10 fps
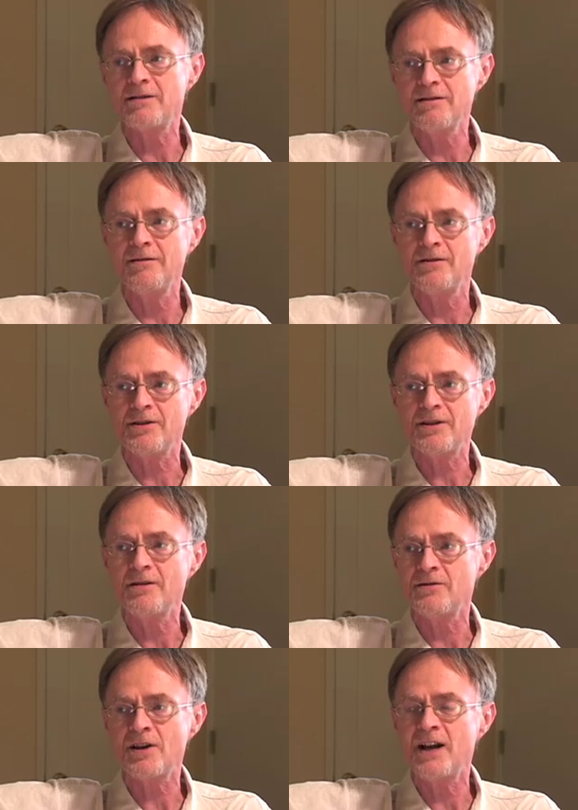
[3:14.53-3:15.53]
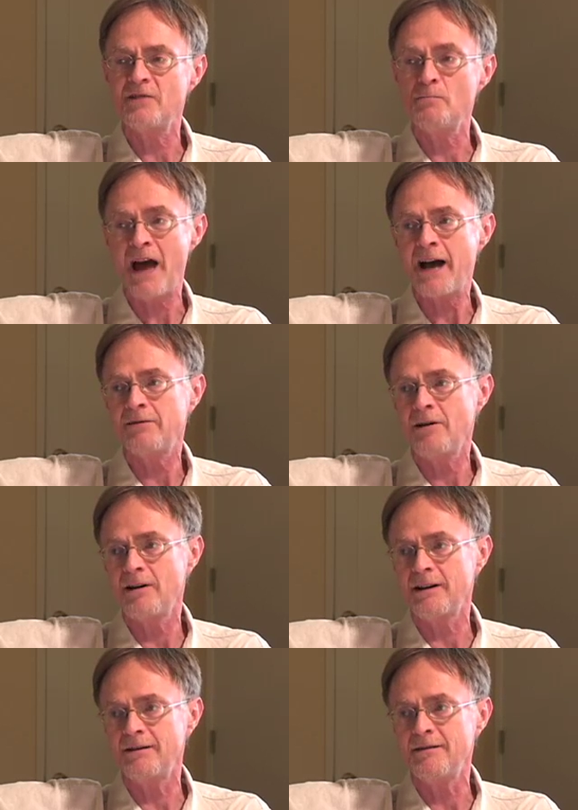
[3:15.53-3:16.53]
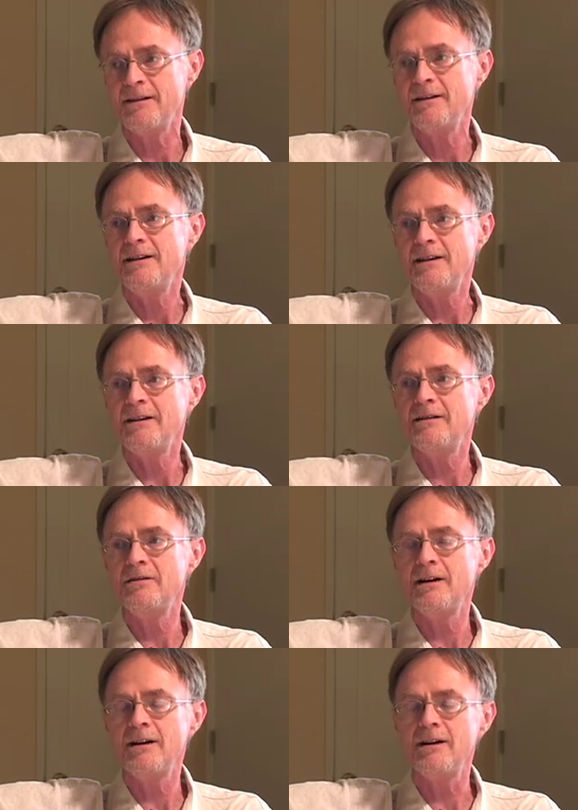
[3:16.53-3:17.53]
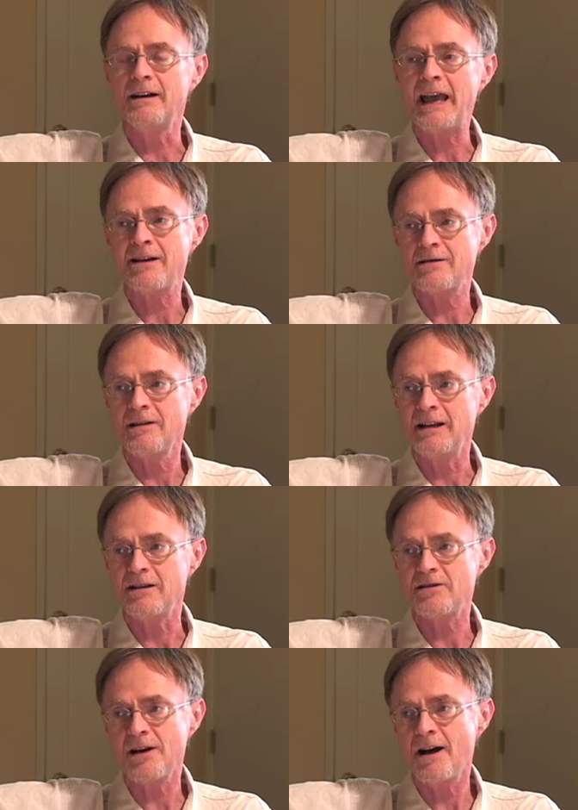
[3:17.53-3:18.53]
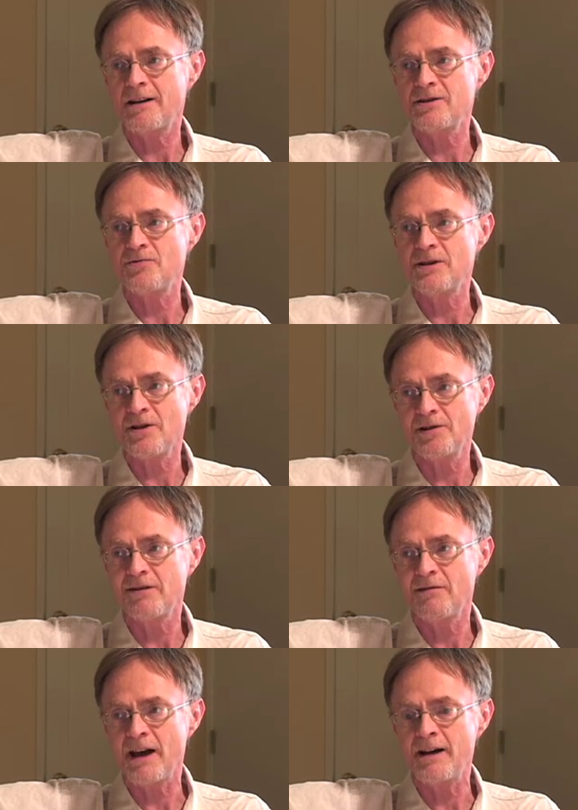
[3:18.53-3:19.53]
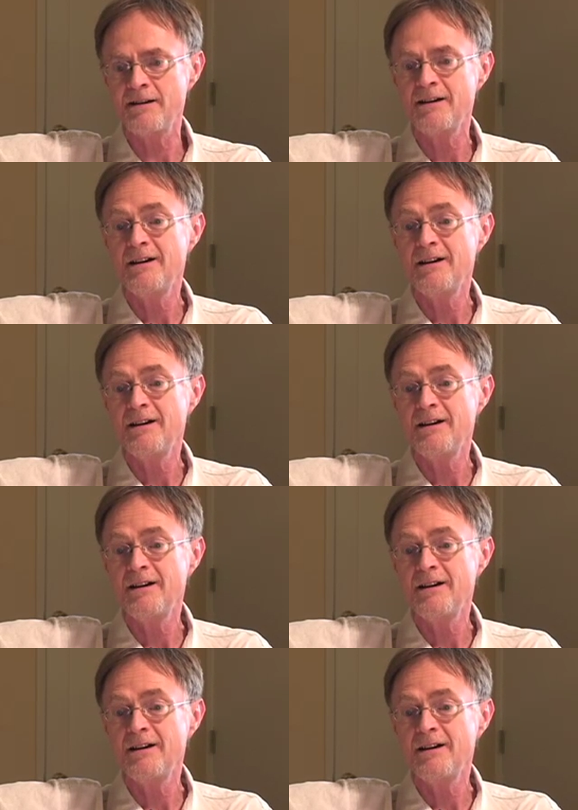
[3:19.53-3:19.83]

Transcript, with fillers: still there's, there's kind of a backlog in, in uh, gasoline in stock as a result of that.